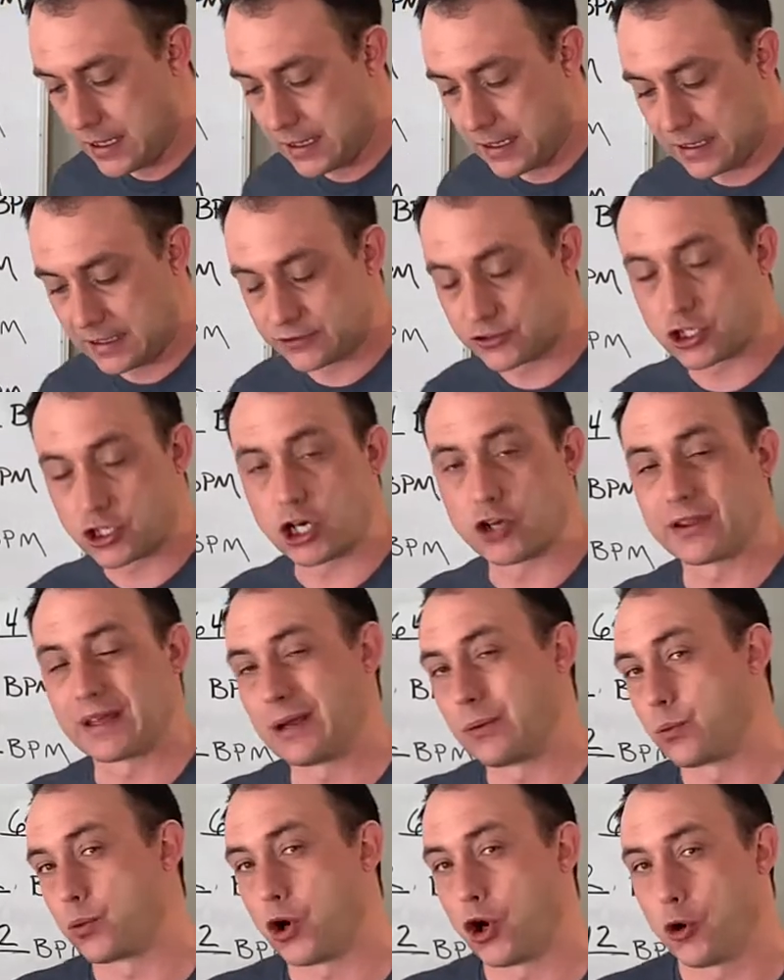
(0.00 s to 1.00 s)
It's called
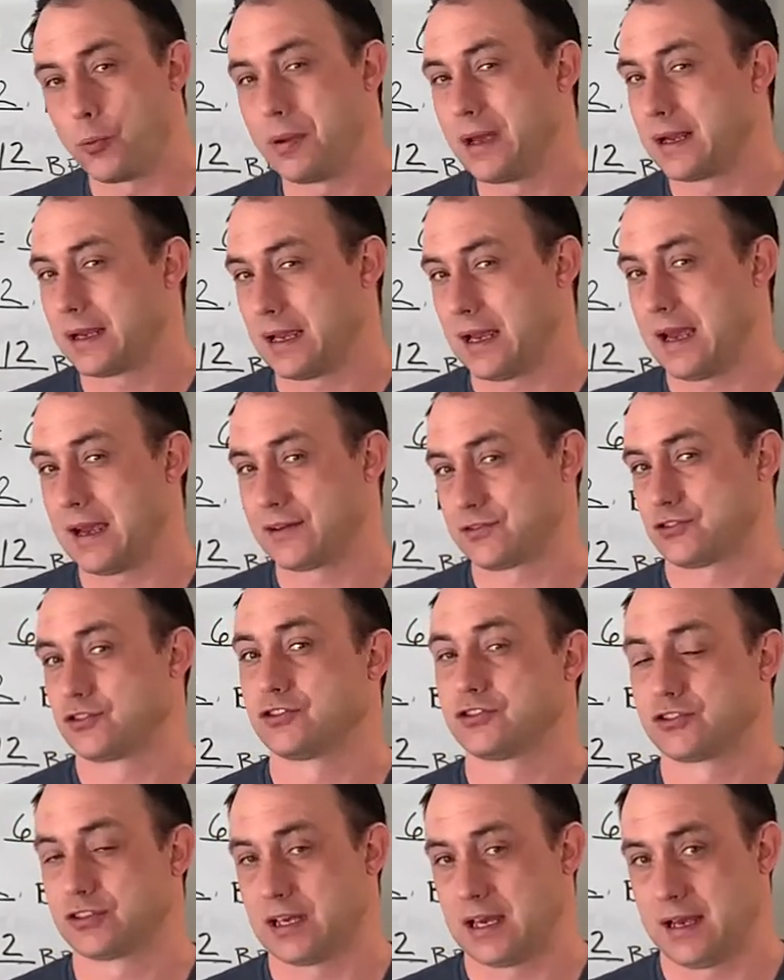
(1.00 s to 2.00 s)
aerobic
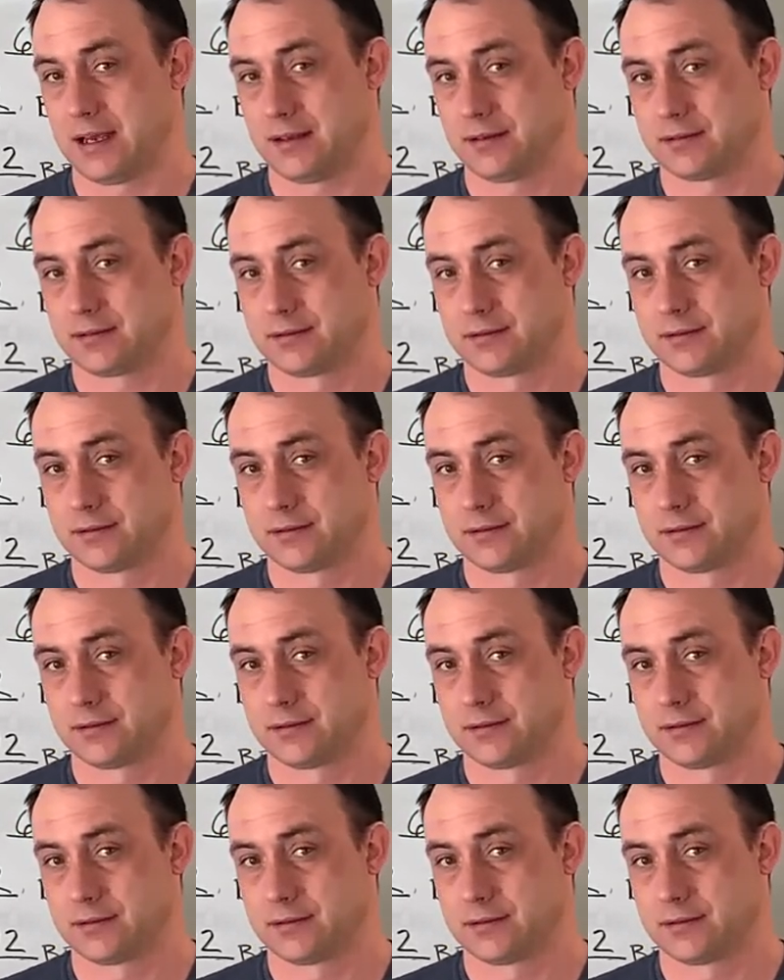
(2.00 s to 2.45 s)
exercise,